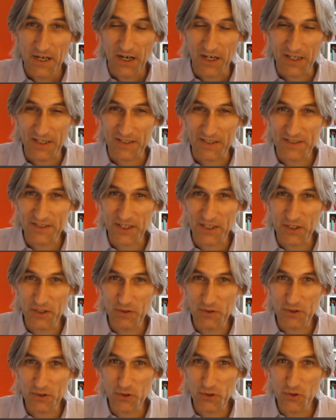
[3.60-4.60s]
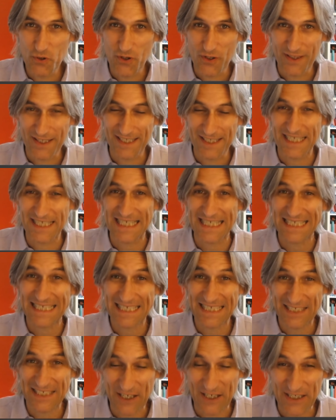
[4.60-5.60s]
I'm going to take you through the
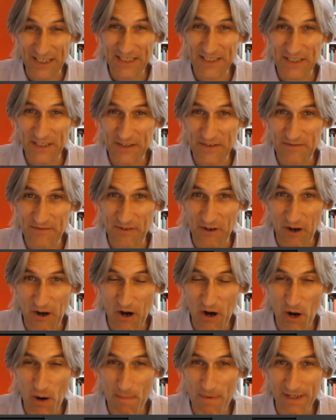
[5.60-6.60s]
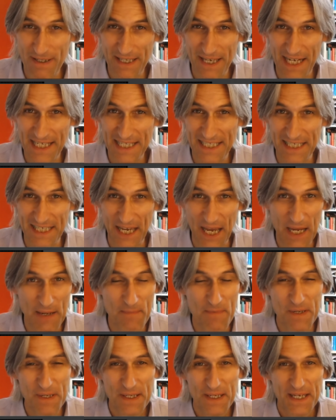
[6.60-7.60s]
decisive Armageddon
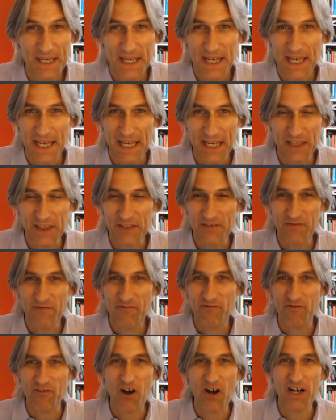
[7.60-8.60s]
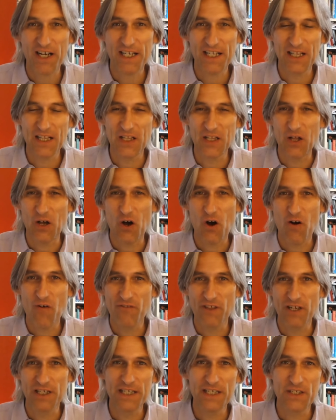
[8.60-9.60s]
game in the final of
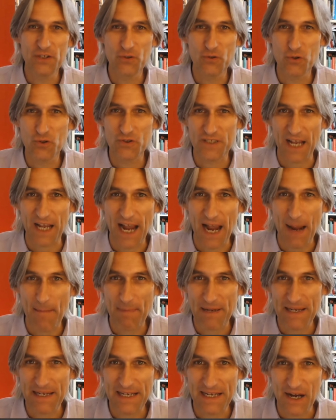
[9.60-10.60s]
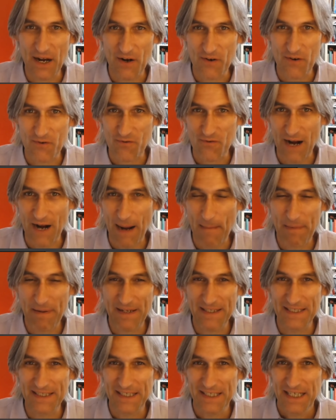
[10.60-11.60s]
the Lindores Abbey
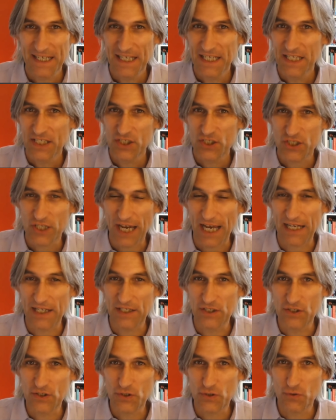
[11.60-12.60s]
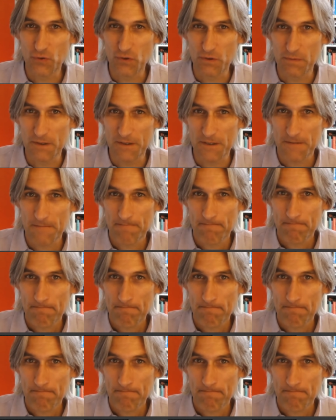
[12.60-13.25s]
Rapid Challenge tournament.